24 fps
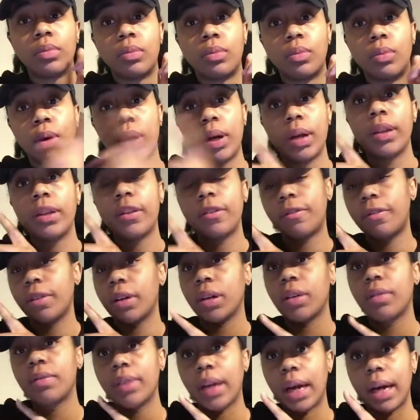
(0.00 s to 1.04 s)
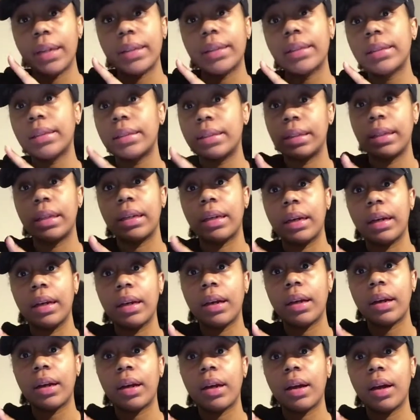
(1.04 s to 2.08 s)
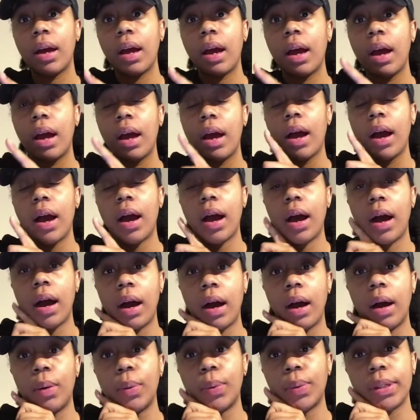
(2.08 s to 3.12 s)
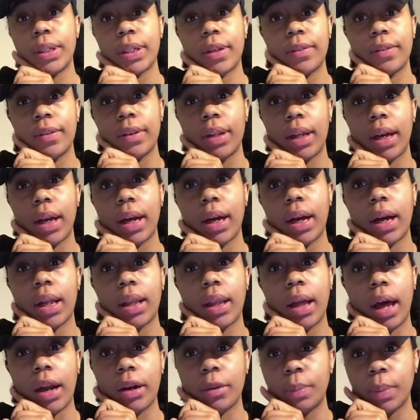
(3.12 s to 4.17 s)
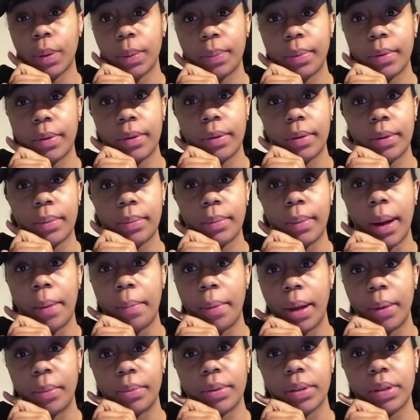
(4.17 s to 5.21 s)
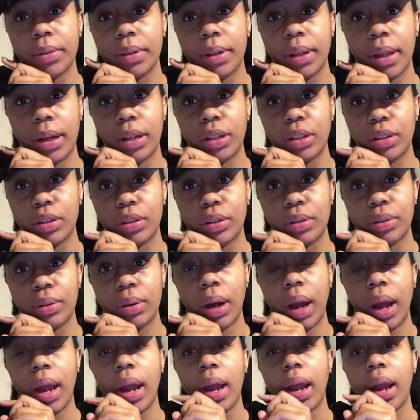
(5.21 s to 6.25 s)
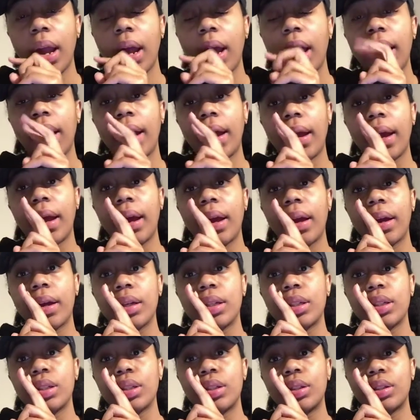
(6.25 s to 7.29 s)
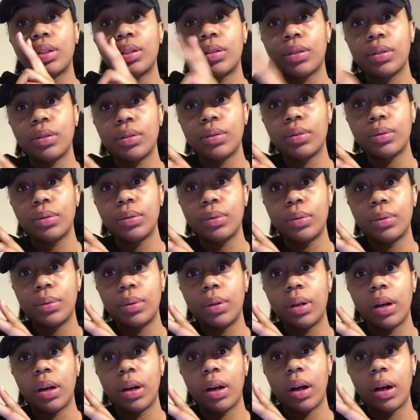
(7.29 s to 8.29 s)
one, the fear of not succeeding, which I feel like a lot of people might be able to relate to, and two,